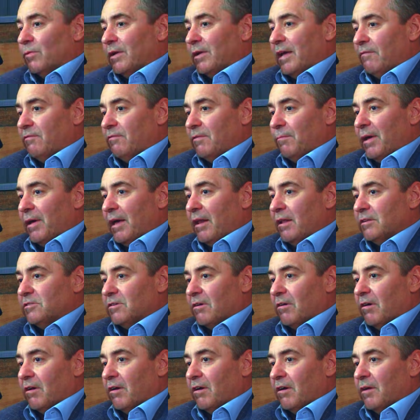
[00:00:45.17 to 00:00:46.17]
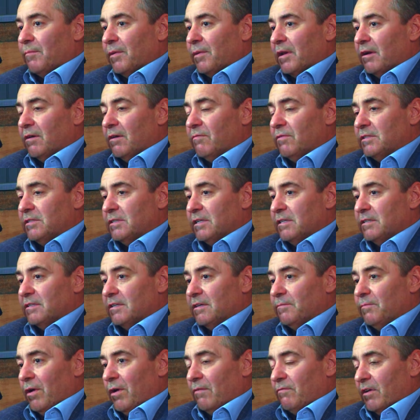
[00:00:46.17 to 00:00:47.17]
We have to balance our autonomic nervous
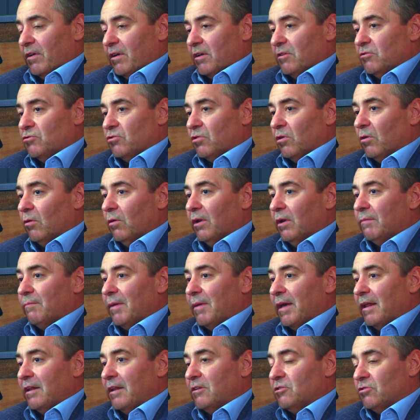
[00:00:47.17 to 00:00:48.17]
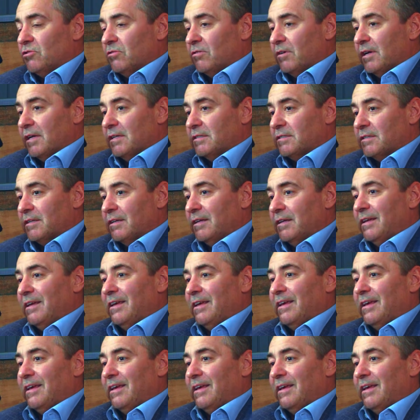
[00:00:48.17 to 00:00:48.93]
system, we have to control and manage stress,